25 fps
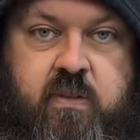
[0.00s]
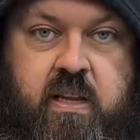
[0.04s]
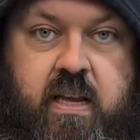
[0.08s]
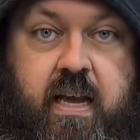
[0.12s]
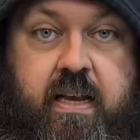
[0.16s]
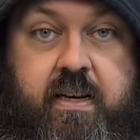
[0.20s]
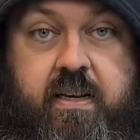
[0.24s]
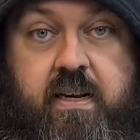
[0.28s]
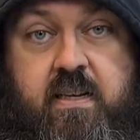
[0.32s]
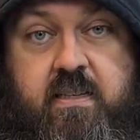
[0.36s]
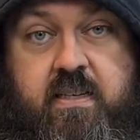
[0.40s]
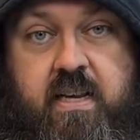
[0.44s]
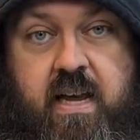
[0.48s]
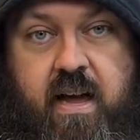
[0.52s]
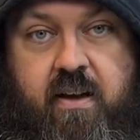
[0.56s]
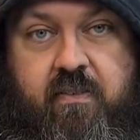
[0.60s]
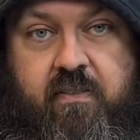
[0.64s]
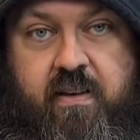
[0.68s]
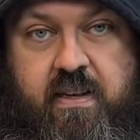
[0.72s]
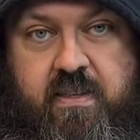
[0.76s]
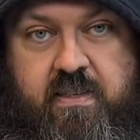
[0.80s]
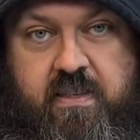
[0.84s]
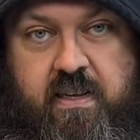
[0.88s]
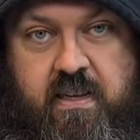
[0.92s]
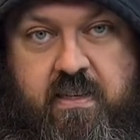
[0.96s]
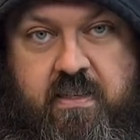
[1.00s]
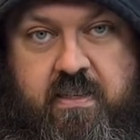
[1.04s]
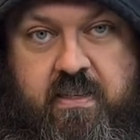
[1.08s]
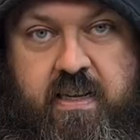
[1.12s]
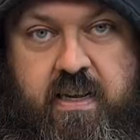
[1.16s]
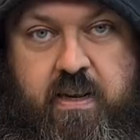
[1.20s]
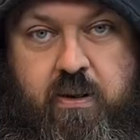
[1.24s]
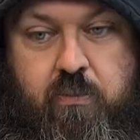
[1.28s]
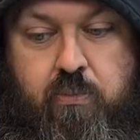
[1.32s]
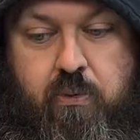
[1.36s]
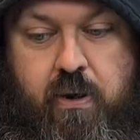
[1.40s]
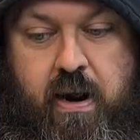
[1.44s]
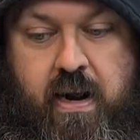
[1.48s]
It does have
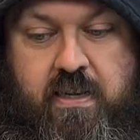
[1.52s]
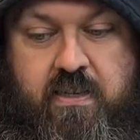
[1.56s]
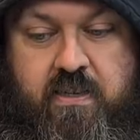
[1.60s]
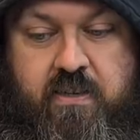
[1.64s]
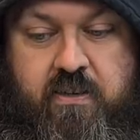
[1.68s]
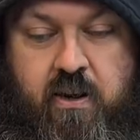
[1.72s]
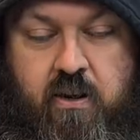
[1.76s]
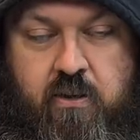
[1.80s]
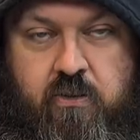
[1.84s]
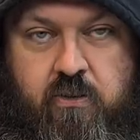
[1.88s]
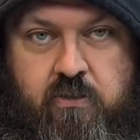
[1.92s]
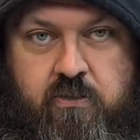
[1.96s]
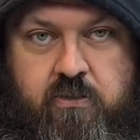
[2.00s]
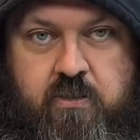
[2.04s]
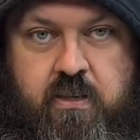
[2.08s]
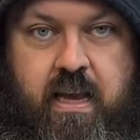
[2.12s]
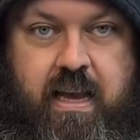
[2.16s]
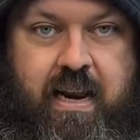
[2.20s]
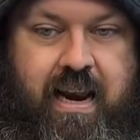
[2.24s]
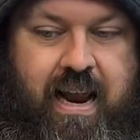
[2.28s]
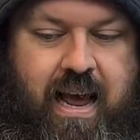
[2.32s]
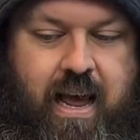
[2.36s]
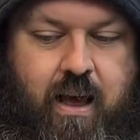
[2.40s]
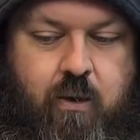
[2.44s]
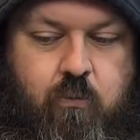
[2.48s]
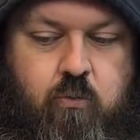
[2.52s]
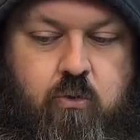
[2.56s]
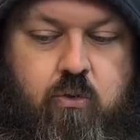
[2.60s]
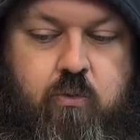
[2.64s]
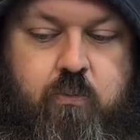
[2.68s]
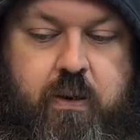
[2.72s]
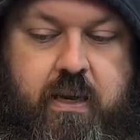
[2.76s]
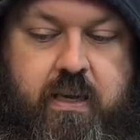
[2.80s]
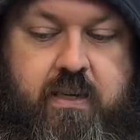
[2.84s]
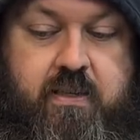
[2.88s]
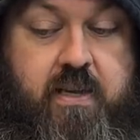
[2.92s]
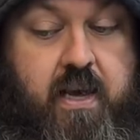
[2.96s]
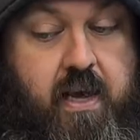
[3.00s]
SSD brass knuckles, and I will
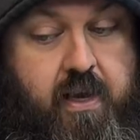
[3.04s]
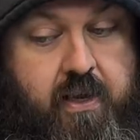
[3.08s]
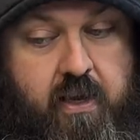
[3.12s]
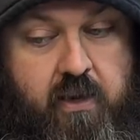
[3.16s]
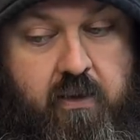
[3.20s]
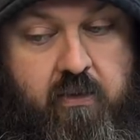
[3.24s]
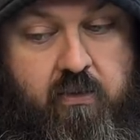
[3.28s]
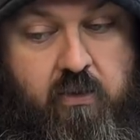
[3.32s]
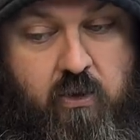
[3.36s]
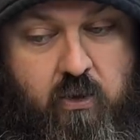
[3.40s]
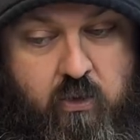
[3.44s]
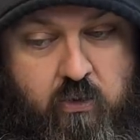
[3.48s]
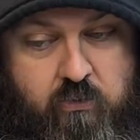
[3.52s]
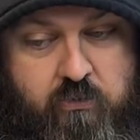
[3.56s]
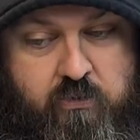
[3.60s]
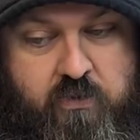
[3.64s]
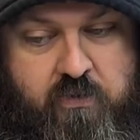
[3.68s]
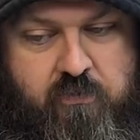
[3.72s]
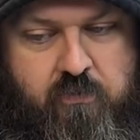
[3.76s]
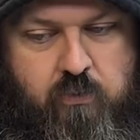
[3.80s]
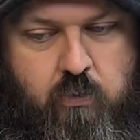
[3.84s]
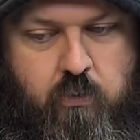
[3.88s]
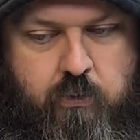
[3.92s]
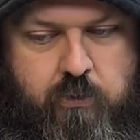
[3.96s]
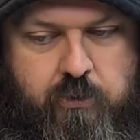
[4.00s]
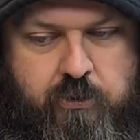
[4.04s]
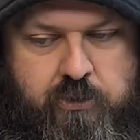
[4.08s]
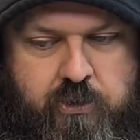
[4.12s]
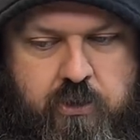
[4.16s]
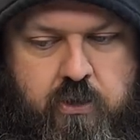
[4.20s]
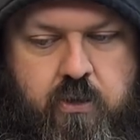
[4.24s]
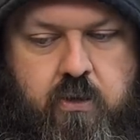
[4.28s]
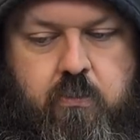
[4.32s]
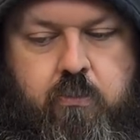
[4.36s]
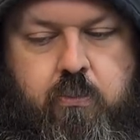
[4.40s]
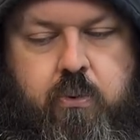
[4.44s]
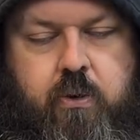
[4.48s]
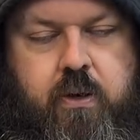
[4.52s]
be taking those for
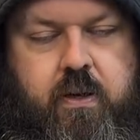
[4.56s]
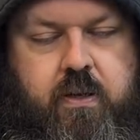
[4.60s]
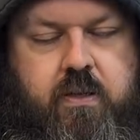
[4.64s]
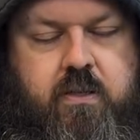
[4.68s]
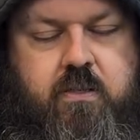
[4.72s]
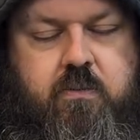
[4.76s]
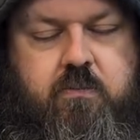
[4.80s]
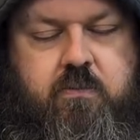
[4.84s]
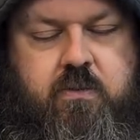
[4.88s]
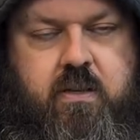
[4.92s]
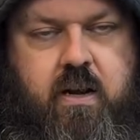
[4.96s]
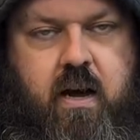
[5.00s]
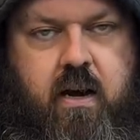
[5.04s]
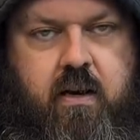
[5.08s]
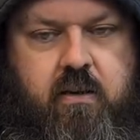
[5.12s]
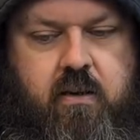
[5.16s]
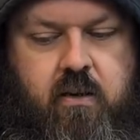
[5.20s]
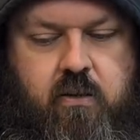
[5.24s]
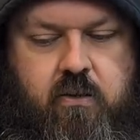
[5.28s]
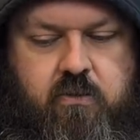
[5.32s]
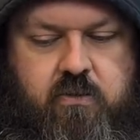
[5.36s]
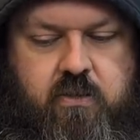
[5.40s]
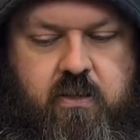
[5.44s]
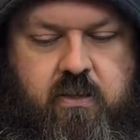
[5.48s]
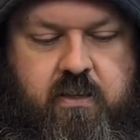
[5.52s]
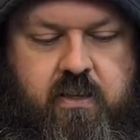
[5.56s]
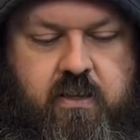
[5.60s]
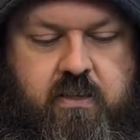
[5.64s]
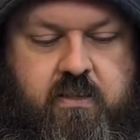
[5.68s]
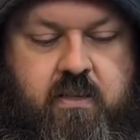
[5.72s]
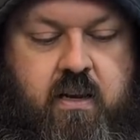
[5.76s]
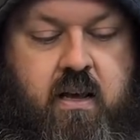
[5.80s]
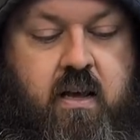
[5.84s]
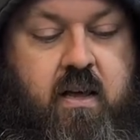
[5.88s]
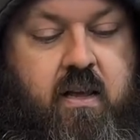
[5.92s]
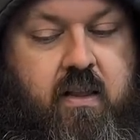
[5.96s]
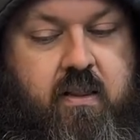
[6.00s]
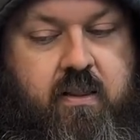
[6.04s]
sure, putting some stock knuckles on this.
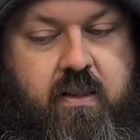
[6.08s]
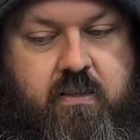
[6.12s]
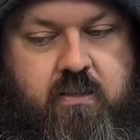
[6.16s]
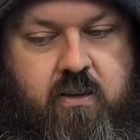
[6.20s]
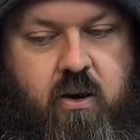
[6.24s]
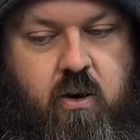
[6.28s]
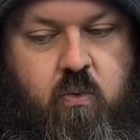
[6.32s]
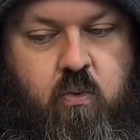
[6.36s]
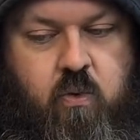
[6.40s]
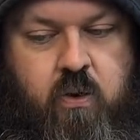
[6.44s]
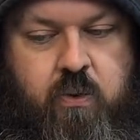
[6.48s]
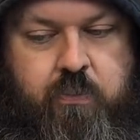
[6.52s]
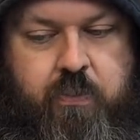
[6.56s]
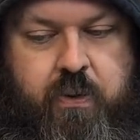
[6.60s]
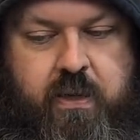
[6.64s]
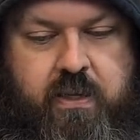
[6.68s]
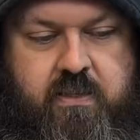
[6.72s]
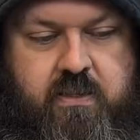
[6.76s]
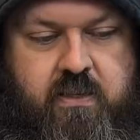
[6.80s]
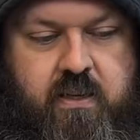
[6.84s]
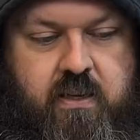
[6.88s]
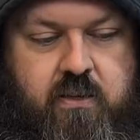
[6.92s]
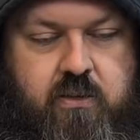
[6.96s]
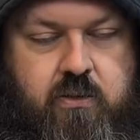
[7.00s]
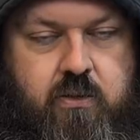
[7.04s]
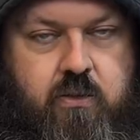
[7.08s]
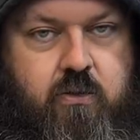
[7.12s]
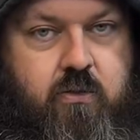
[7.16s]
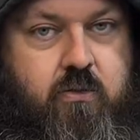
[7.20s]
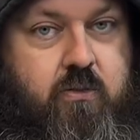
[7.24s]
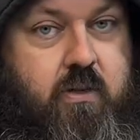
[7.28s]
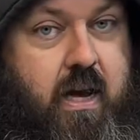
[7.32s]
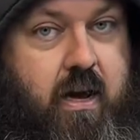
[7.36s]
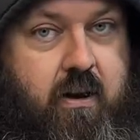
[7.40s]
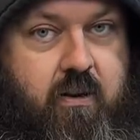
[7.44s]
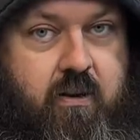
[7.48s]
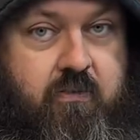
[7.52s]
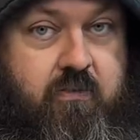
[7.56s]
These are one-piece 10-2s,
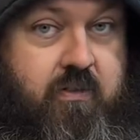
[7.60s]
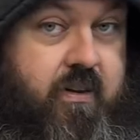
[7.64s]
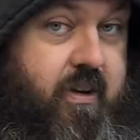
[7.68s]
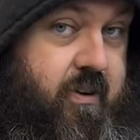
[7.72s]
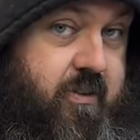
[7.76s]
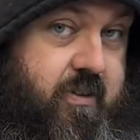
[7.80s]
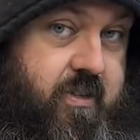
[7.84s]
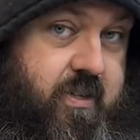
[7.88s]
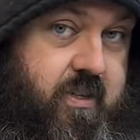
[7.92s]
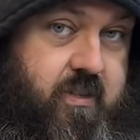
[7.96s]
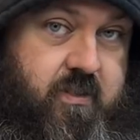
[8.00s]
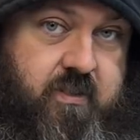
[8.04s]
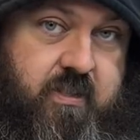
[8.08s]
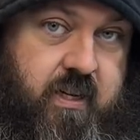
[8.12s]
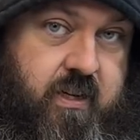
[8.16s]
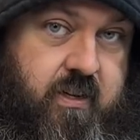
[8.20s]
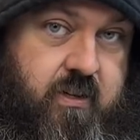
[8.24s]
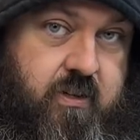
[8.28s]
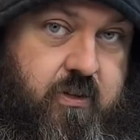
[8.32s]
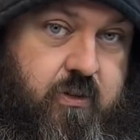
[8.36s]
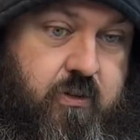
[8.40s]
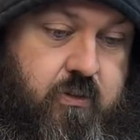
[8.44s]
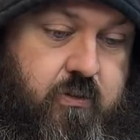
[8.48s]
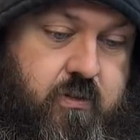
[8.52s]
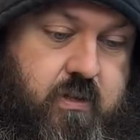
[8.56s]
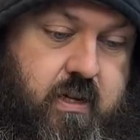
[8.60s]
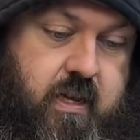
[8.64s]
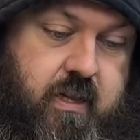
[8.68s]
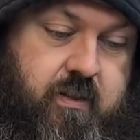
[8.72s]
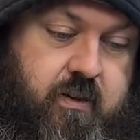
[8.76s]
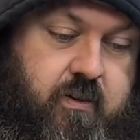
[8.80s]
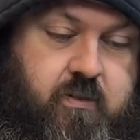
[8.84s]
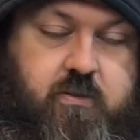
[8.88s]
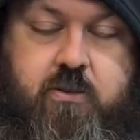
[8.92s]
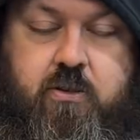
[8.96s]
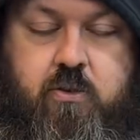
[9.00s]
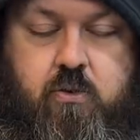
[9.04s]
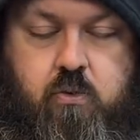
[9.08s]
however, they're still 10-2s, and
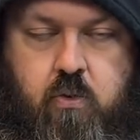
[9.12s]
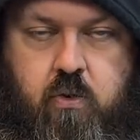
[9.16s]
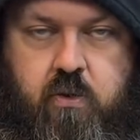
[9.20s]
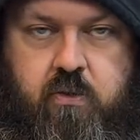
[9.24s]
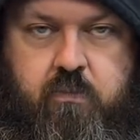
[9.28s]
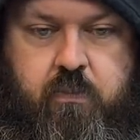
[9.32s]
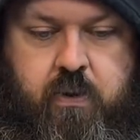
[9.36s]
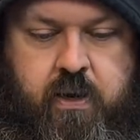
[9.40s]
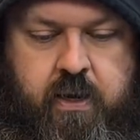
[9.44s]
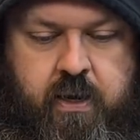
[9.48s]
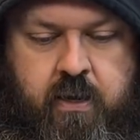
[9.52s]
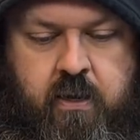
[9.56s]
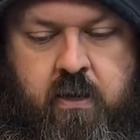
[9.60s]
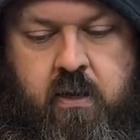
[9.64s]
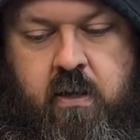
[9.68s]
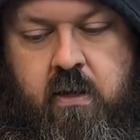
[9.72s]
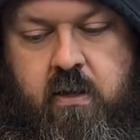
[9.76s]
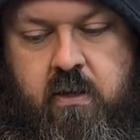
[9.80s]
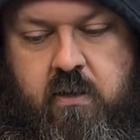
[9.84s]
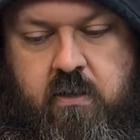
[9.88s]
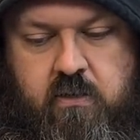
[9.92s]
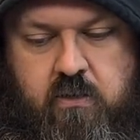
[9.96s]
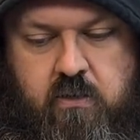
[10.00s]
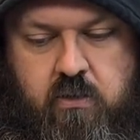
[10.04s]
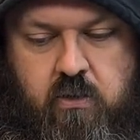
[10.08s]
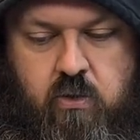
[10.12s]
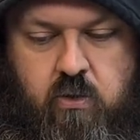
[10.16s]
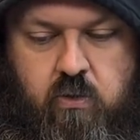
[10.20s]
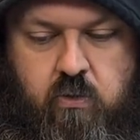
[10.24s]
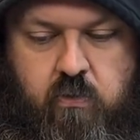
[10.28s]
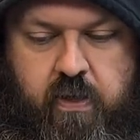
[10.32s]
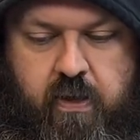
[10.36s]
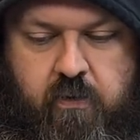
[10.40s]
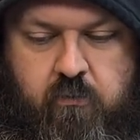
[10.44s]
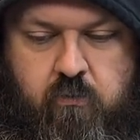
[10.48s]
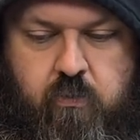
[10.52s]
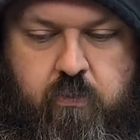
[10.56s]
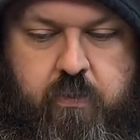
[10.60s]
they're still worth money, so
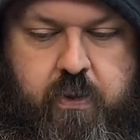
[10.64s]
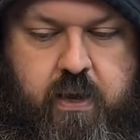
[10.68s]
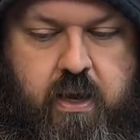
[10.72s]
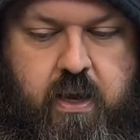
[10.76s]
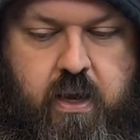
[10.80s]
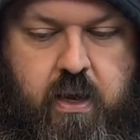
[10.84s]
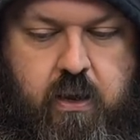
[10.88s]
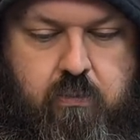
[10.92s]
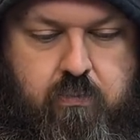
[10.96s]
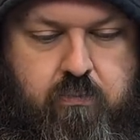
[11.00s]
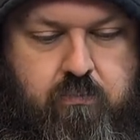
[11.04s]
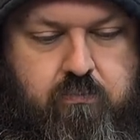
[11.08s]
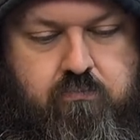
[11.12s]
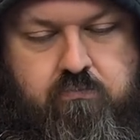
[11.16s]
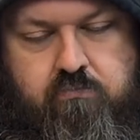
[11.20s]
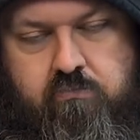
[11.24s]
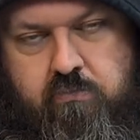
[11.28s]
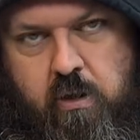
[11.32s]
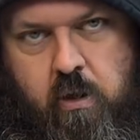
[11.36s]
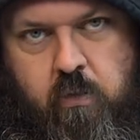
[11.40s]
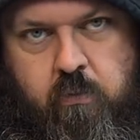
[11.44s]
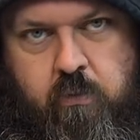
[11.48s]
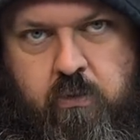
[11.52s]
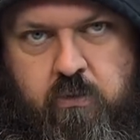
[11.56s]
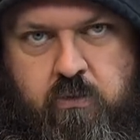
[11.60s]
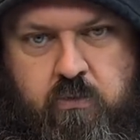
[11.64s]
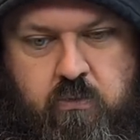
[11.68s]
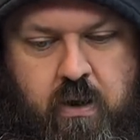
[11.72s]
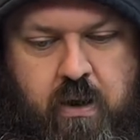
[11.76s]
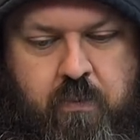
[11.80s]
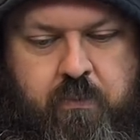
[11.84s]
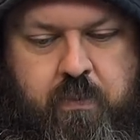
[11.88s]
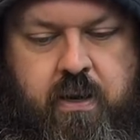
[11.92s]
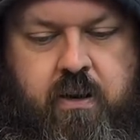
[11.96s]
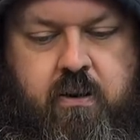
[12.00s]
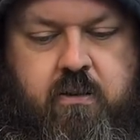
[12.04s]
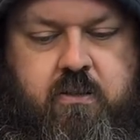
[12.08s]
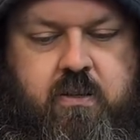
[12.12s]
they will be going to a swap
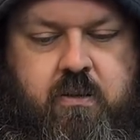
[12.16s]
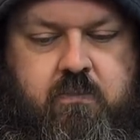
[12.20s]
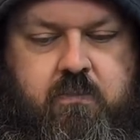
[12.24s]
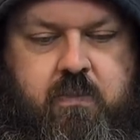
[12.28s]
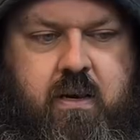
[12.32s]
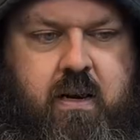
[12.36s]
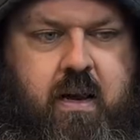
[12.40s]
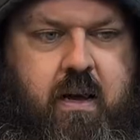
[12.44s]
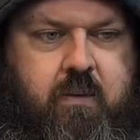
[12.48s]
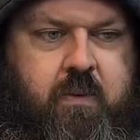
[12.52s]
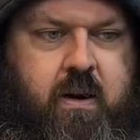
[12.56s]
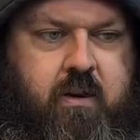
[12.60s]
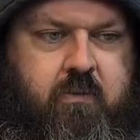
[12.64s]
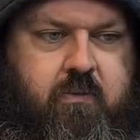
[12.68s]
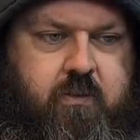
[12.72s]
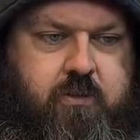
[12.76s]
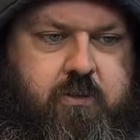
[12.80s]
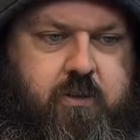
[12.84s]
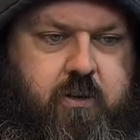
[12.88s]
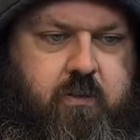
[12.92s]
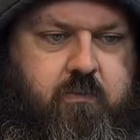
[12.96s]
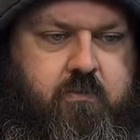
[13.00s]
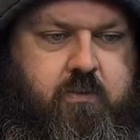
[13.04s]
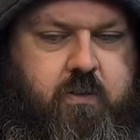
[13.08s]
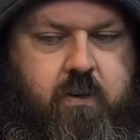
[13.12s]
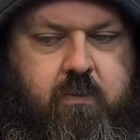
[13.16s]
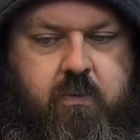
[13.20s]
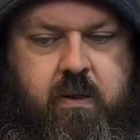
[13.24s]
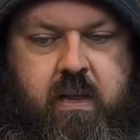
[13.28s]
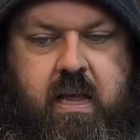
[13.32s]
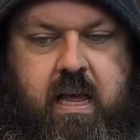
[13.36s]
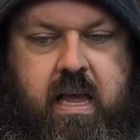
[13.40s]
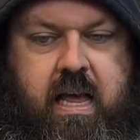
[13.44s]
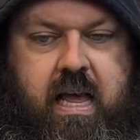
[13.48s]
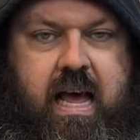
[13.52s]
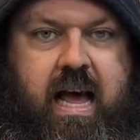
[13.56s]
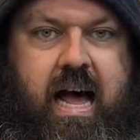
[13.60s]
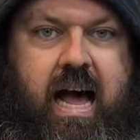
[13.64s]
meet or something. I'm not real sure, so
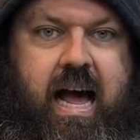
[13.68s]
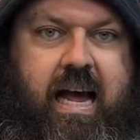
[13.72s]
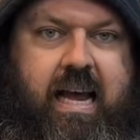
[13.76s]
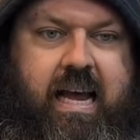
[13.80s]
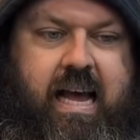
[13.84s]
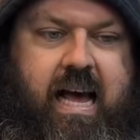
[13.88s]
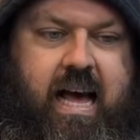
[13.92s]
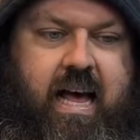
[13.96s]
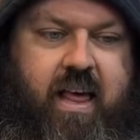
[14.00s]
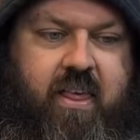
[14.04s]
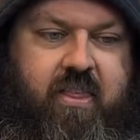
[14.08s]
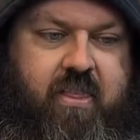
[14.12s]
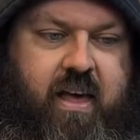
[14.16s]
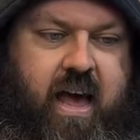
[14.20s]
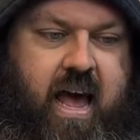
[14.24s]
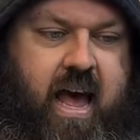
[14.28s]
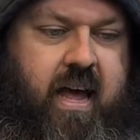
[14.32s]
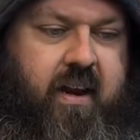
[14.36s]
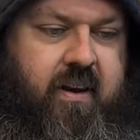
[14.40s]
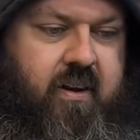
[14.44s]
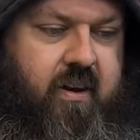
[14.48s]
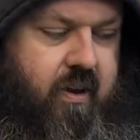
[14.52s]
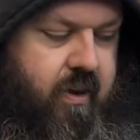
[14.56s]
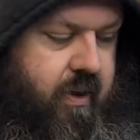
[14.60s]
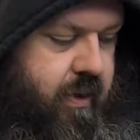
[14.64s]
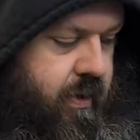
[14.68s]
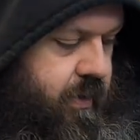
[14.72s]
I got that.